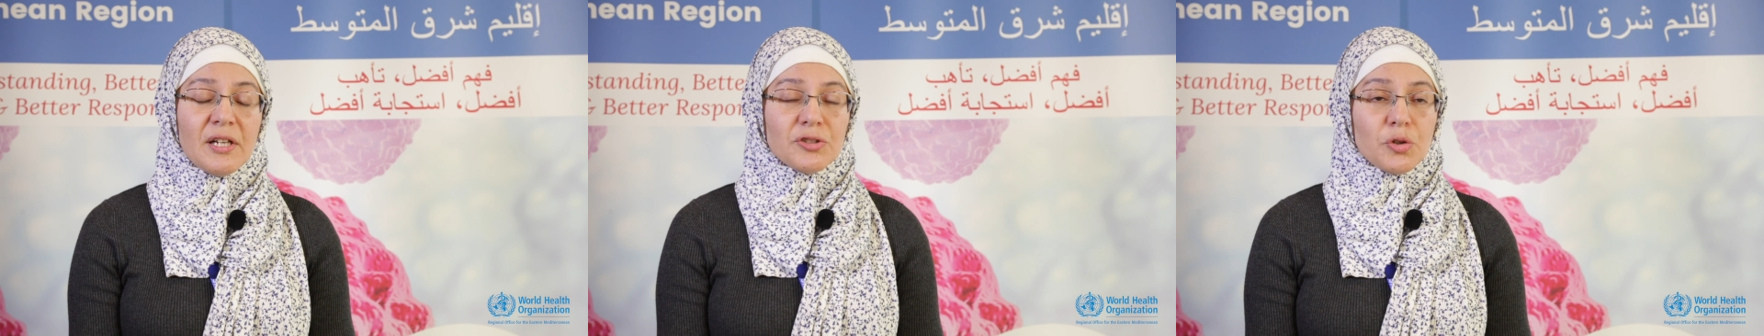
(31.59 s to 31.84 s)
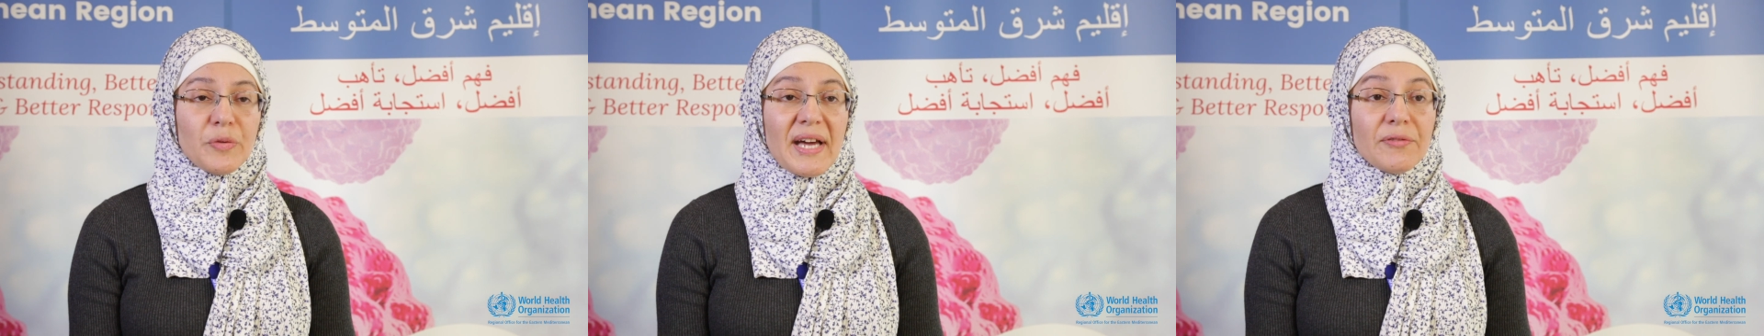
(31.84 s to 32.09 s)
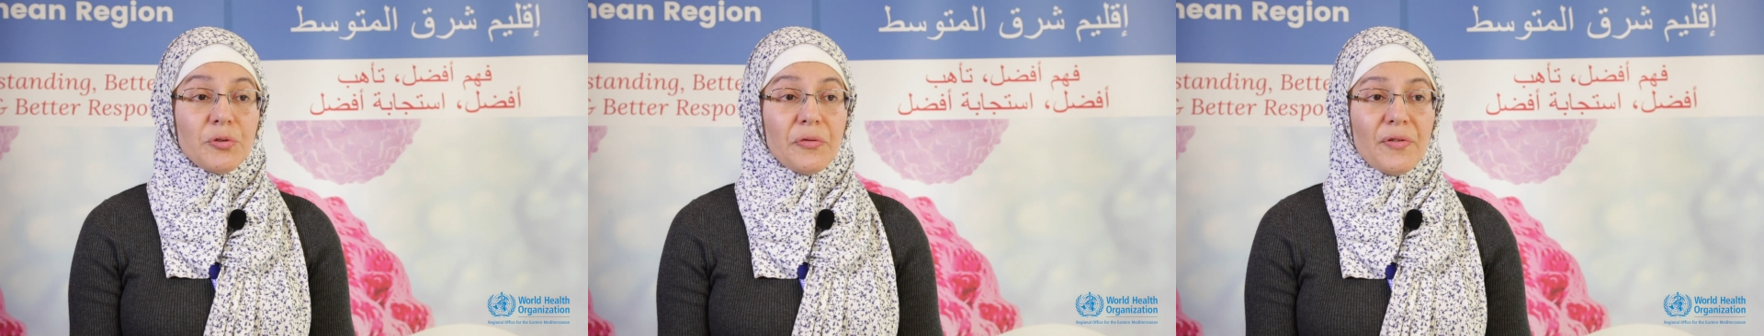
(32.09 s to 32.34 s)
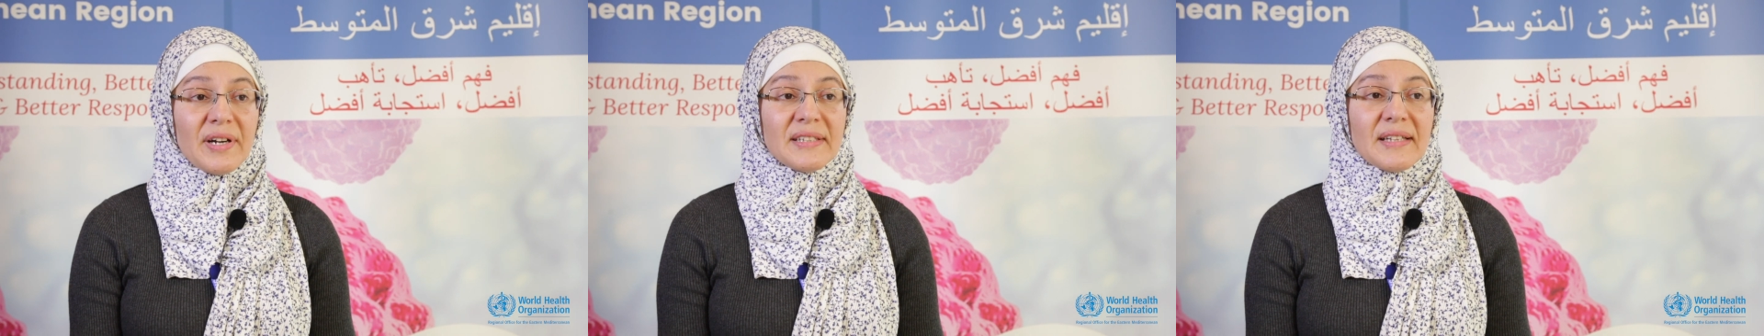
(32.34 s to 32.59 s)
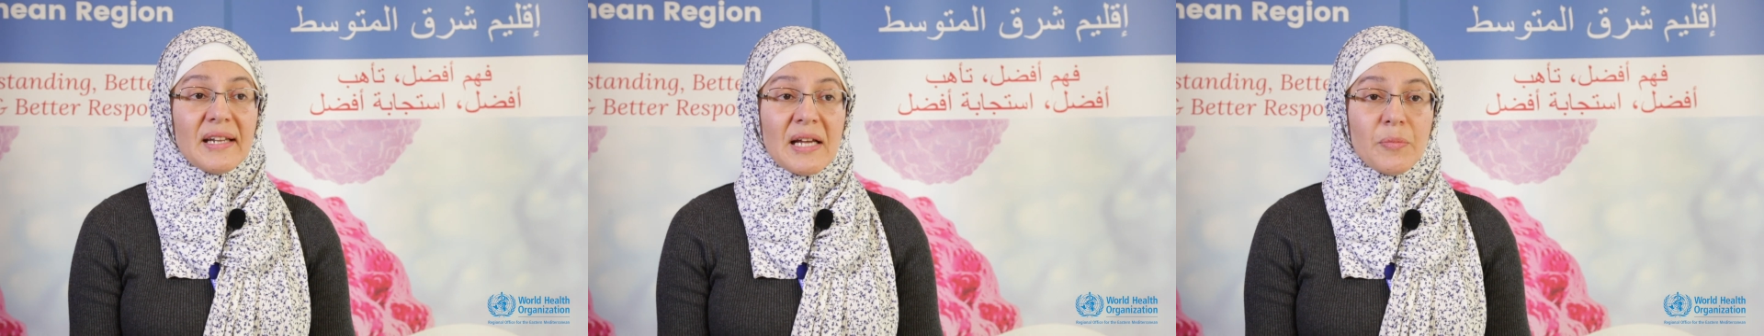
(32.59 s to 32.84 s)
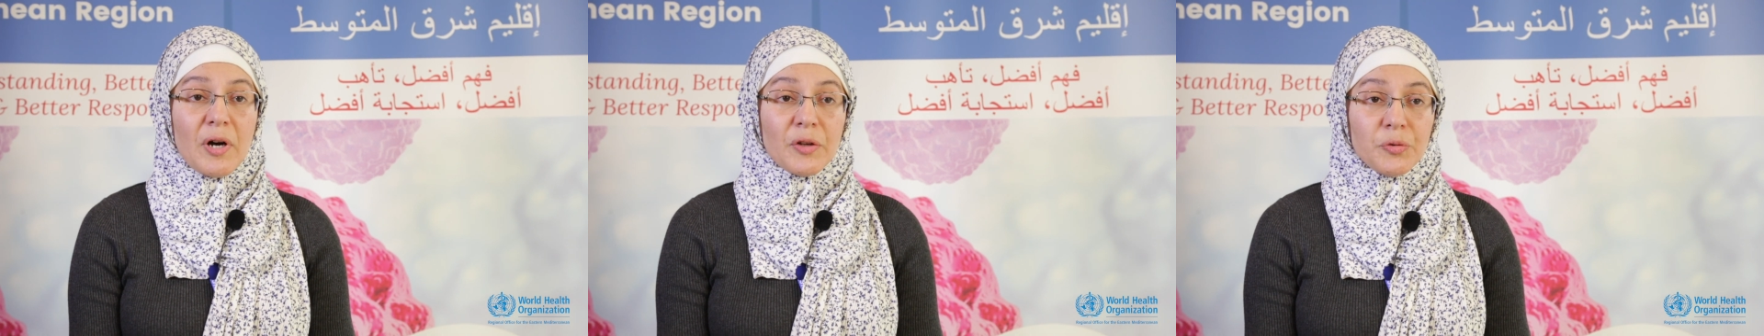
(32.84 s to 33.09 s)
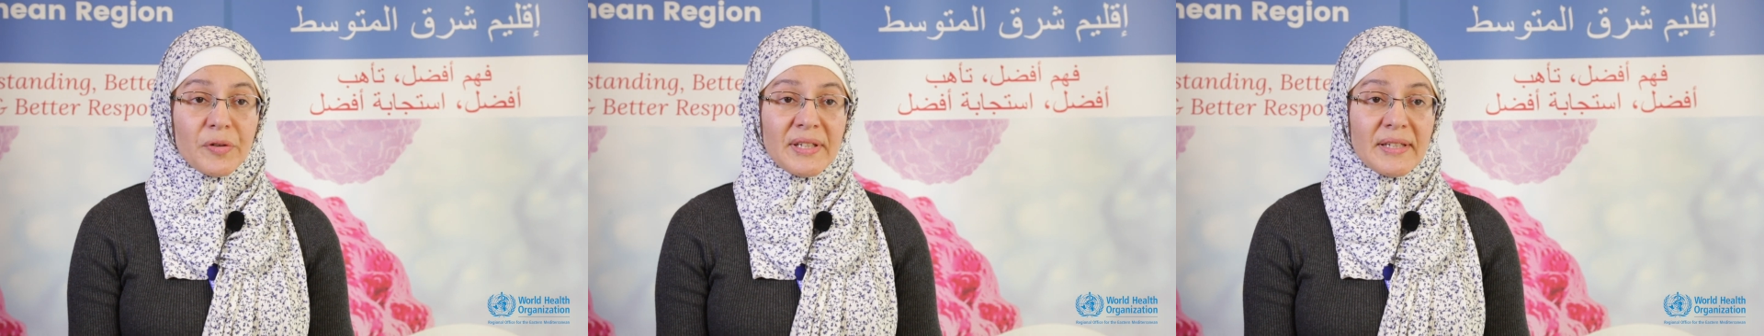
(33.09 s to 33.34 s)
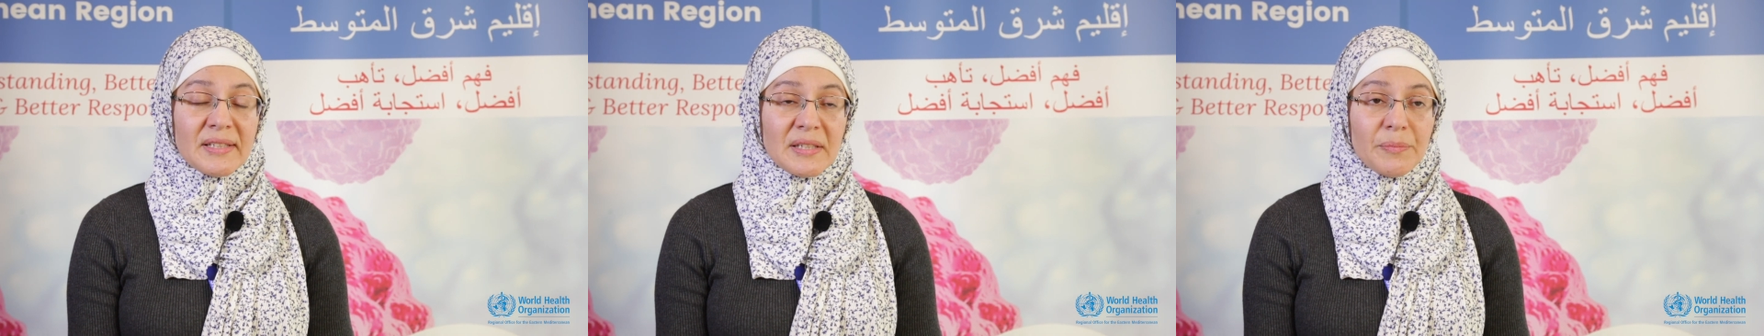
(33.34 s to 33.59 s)
so we have to find a laboratory
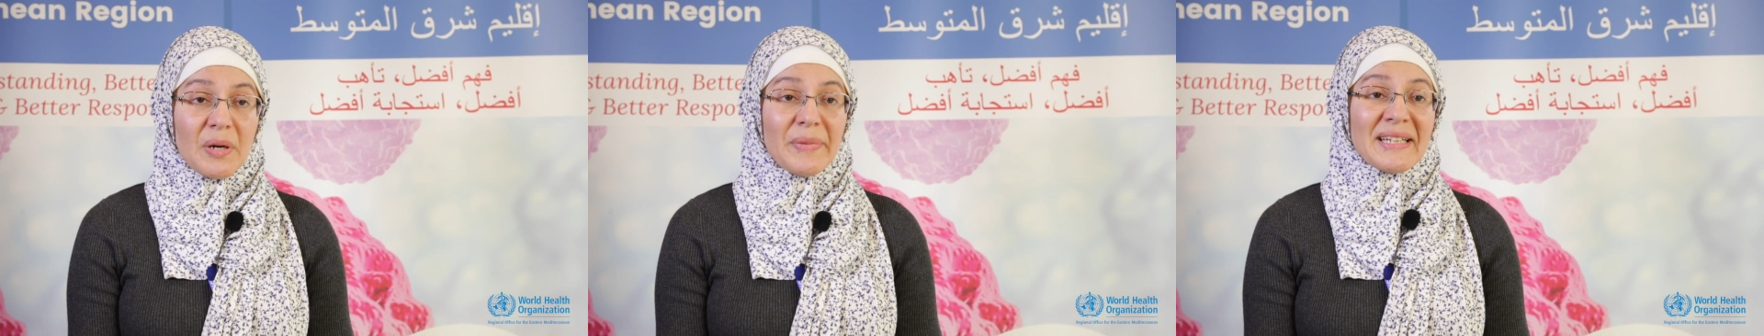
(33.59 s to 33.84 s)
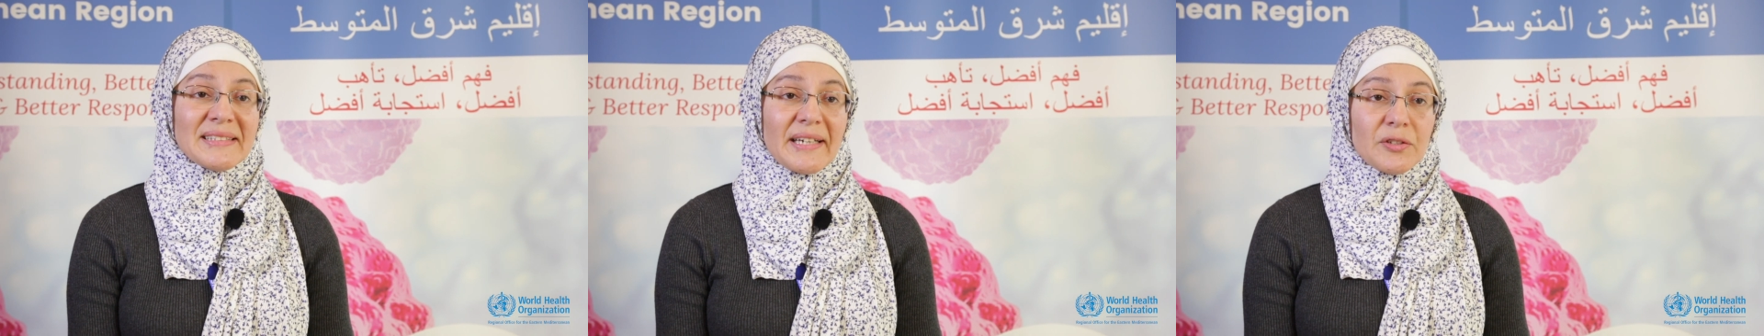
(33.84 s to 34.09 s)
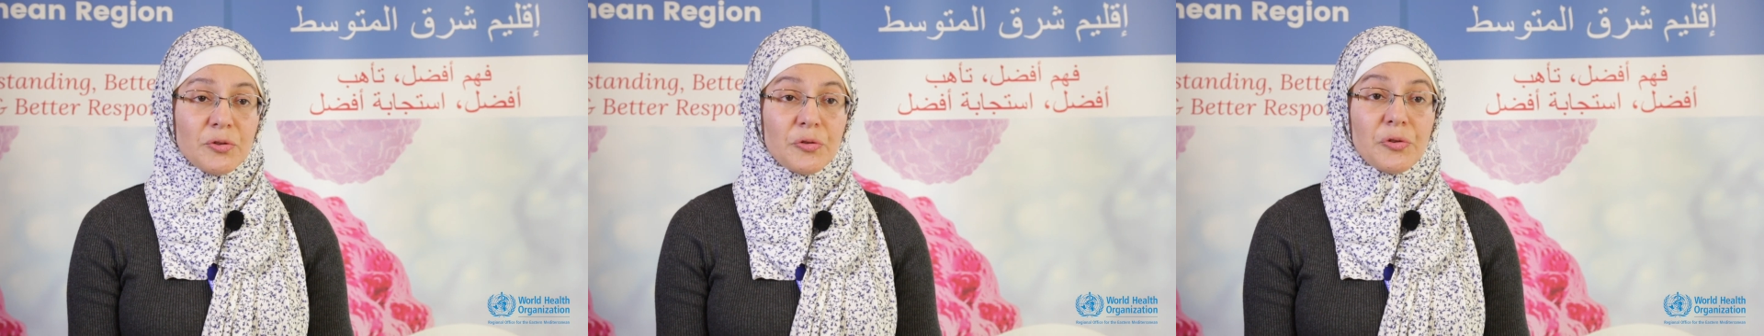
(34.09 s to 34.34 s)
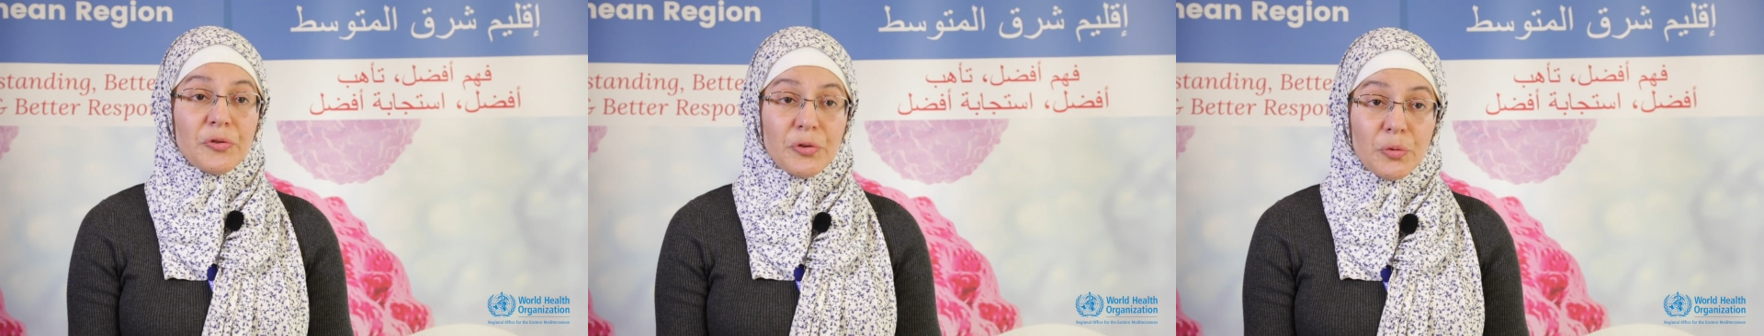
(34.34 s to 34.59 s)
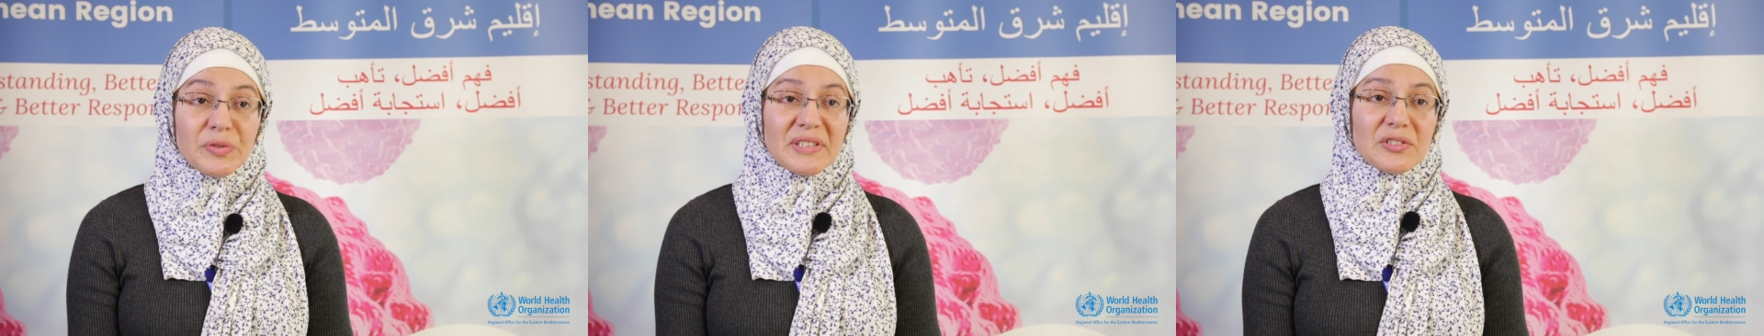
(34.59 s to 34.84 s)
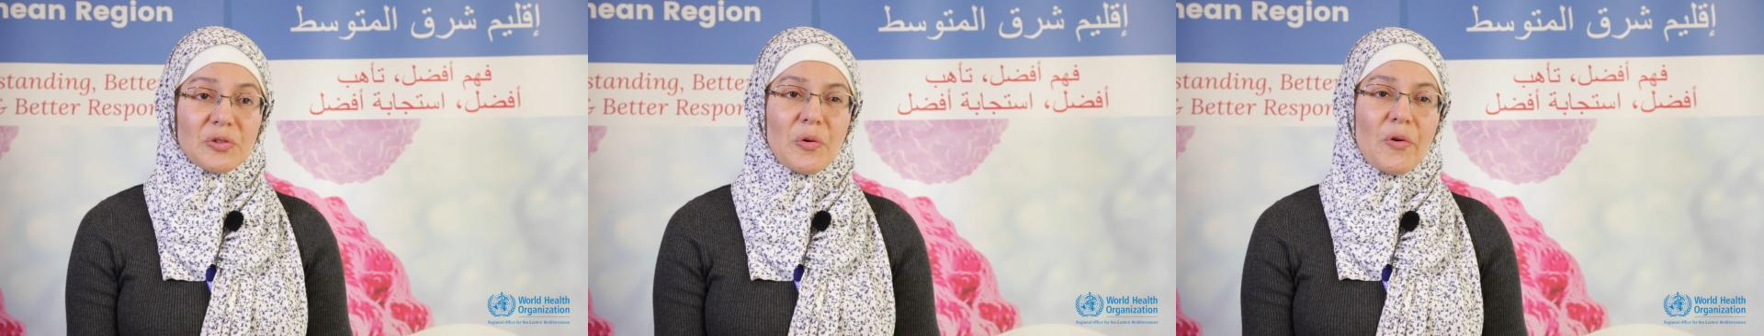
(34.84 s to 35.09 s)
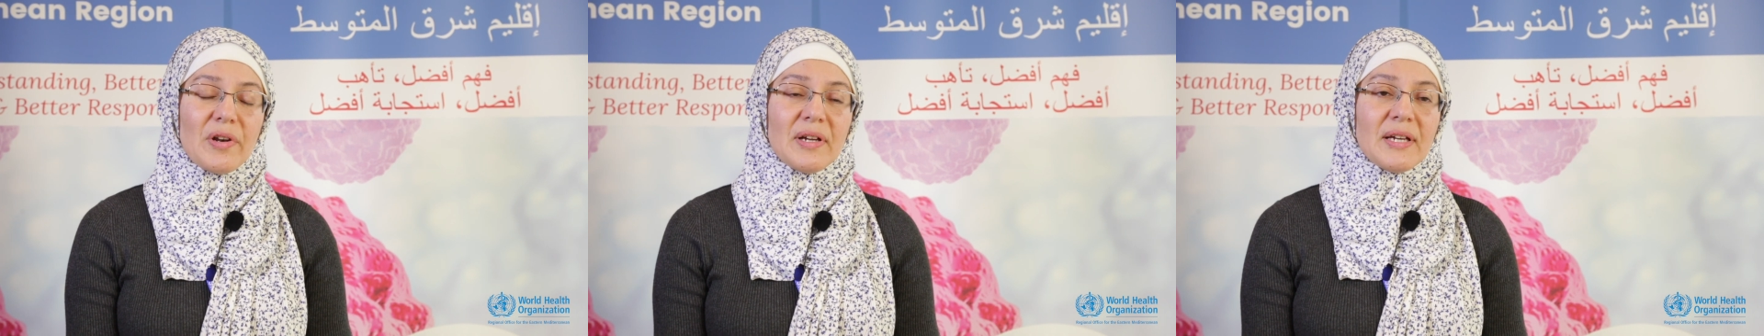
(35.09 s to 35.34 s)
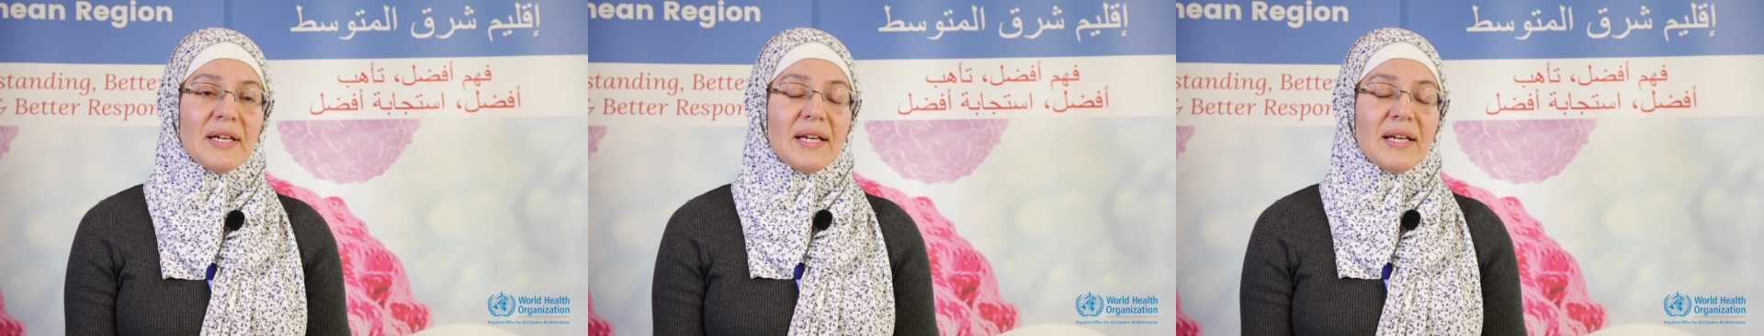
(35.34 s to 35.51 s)
in the public sector to do this role.